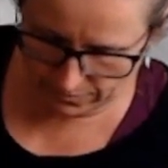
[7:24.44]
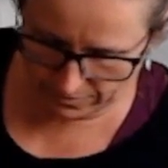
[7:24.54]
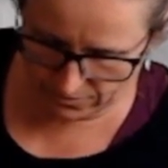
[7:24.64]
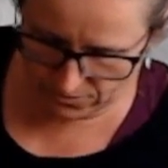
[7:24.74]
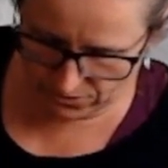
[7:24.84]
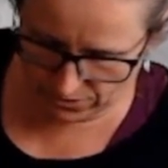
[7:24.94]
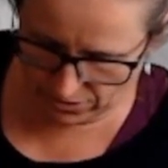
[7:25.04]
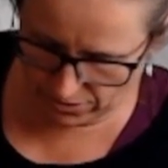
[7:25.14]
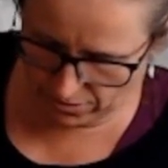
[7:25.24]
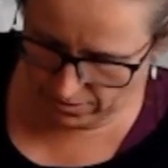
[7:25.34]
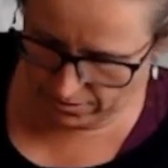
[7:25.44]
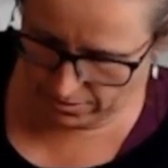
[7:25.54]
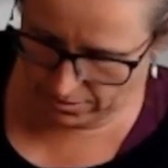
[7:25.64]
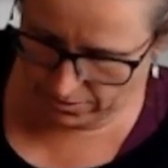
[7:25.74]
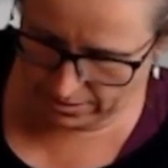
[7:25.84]
So
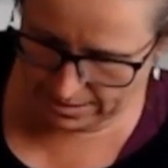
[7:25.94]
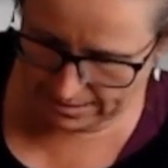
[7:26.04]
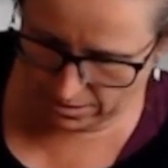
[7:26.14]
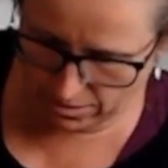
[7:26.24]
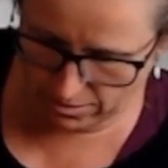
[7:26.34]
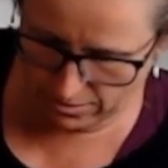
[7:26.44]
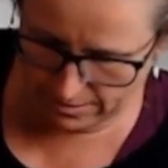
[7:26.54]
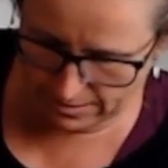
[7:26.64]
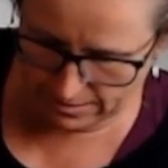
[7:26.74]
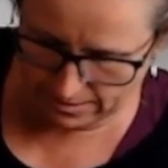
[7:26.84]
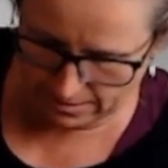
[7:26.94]
on this goes.